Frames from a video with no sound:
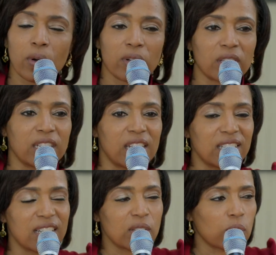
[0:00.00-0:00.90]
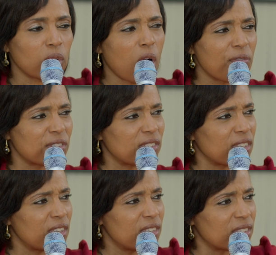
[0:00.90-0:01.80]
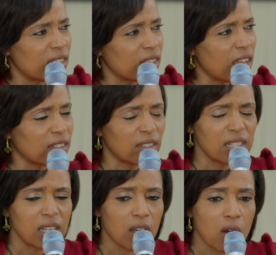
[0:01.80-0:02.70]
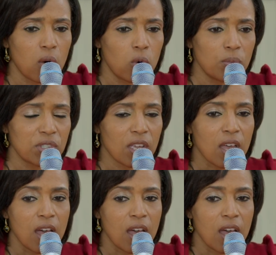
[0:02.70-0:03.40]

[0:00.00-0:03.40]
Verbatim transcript: worked cleaning dental offices and cleaning homes.